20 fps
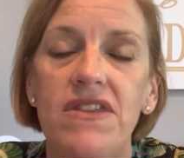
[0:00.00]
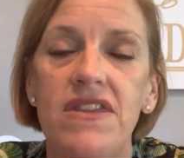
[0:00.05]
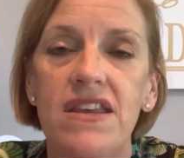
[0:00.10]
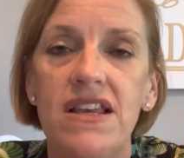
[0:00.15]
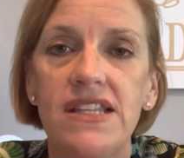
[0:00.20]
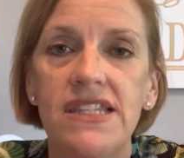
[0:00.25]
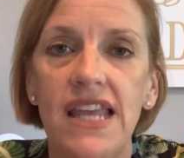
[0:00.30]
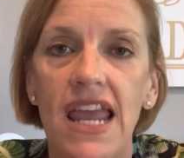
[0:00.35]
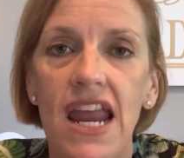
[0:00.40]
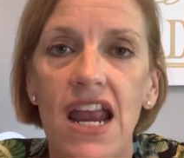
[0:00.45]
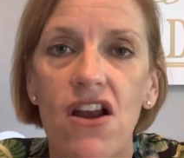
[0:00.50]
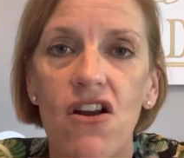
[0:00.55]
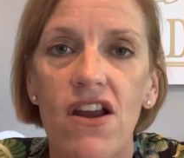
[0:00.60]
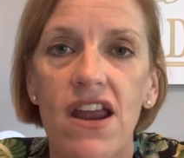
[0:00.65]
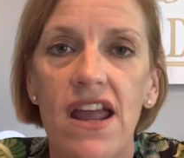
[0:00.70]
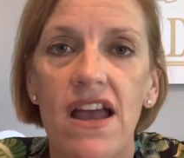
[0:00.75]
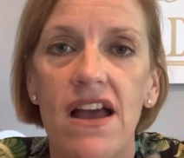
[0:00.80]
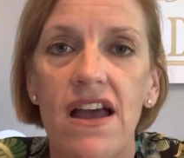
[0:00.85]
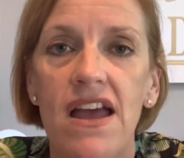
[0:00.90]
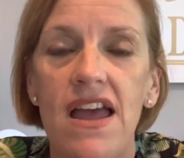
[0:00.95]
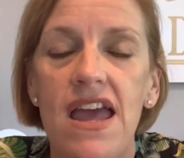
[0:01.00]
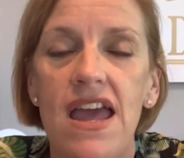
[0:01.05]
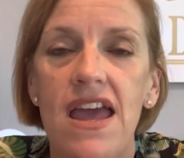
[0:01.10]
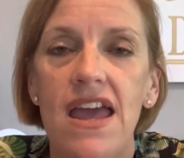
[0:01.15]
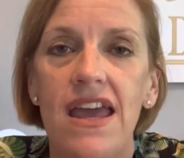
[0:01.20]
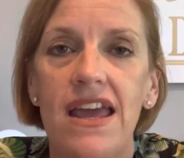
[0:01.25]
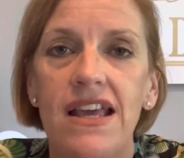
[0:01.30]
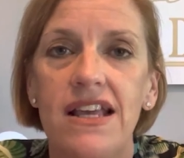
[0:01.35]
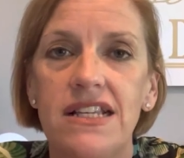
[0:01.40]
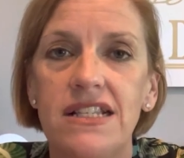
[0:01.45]
this area
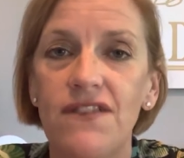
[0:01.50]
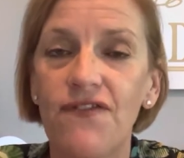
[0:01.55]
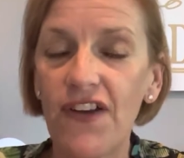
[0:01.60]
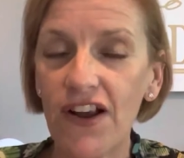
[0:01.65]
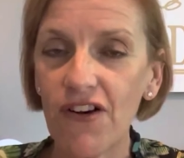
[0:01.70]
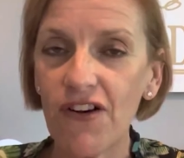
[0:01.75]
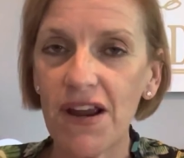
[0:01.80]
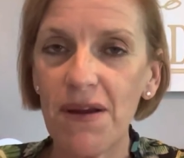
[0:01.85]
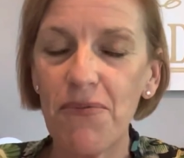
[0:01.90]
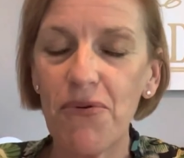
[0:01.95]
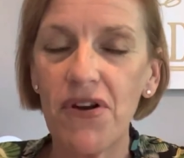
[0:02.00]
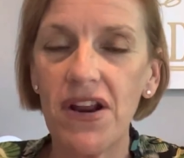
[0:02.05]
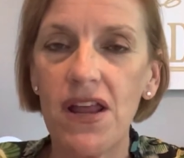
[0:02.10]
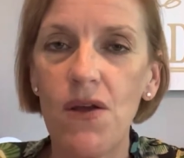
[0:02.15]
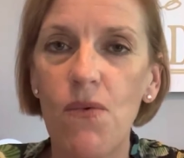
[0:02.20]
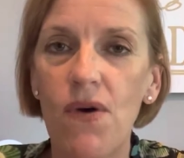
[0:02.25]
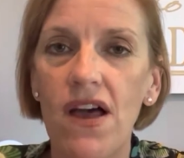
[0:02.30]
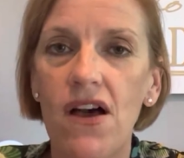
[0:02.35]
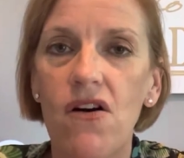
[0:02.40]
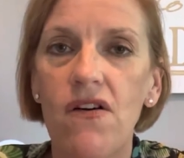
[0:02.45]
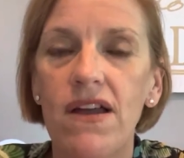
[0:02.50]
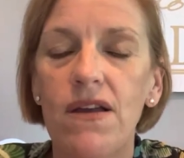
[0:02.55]
is faring pretty well